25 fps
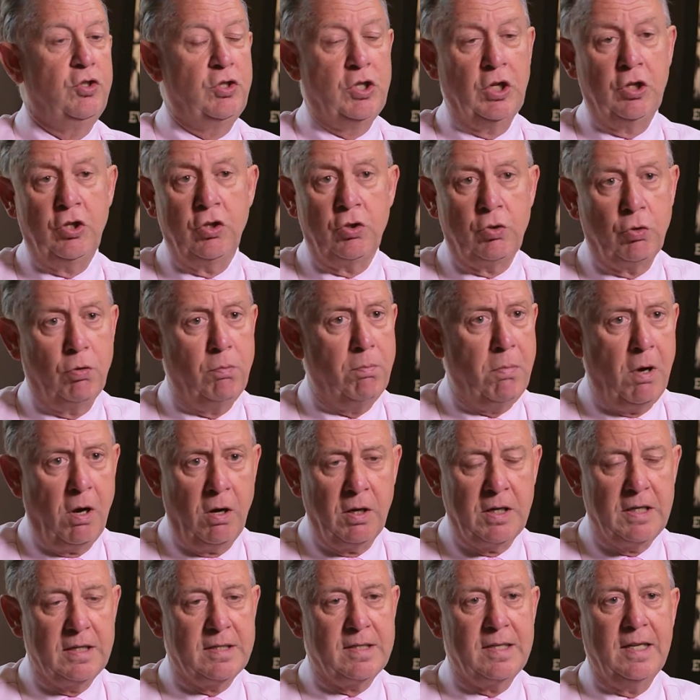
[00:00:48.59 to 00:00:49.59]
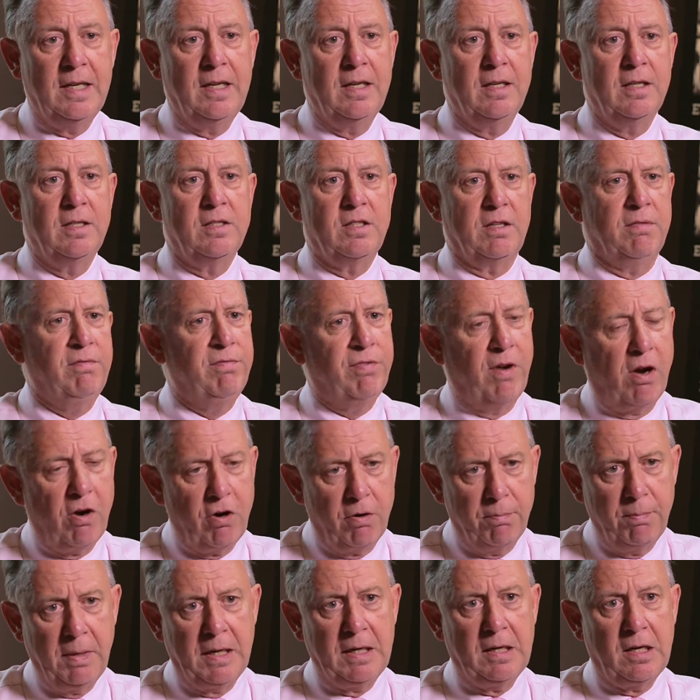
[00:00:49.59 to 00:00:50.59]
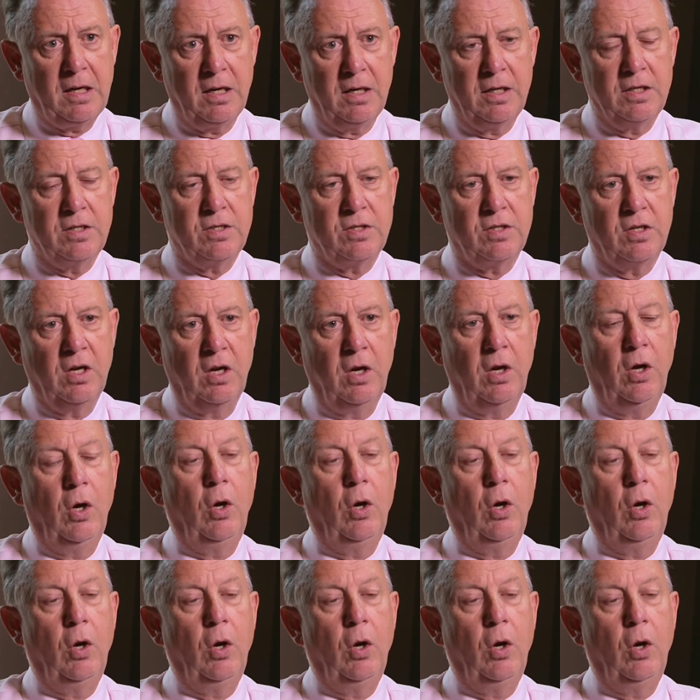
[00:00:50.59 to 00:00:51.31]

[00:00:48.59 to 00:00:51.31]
digital marketeers, environmentalists.